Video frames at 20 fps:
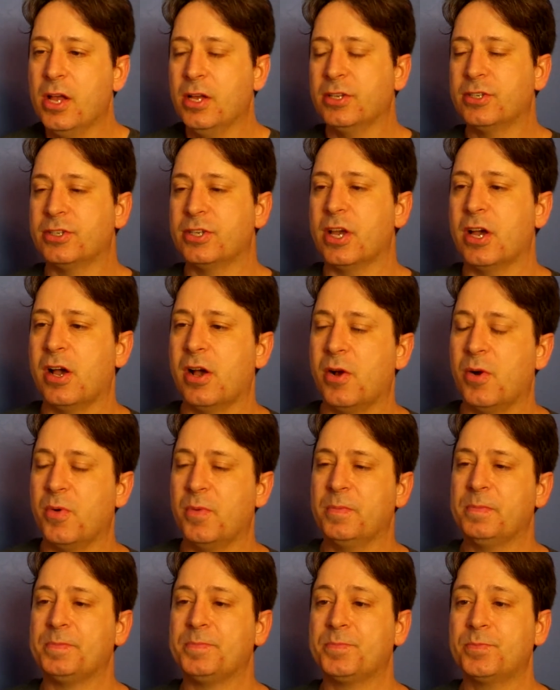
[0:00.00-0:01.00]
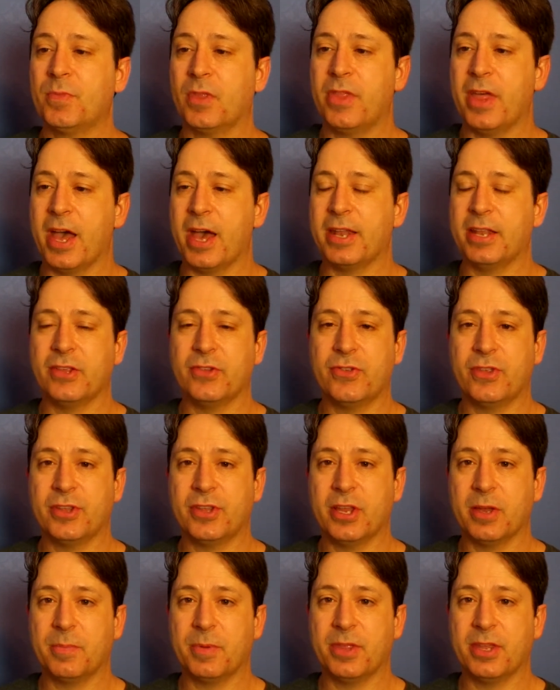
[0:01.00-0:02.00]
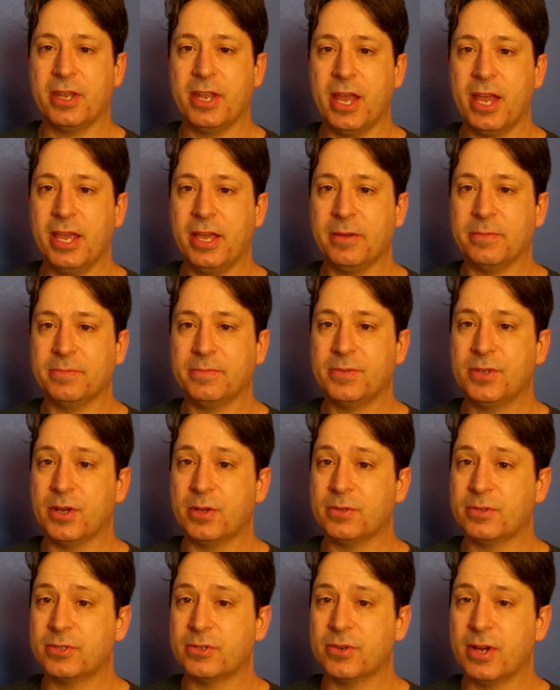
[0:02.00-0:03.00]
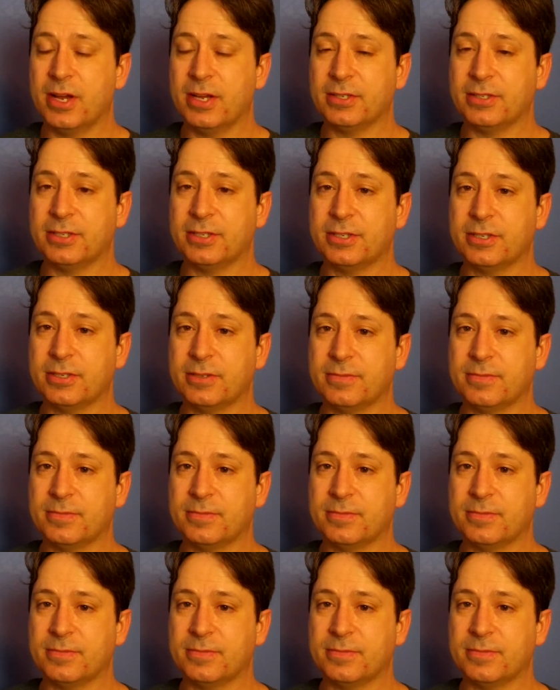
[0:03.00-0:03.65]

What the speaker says: So that is the tip of the day. Don't stretch.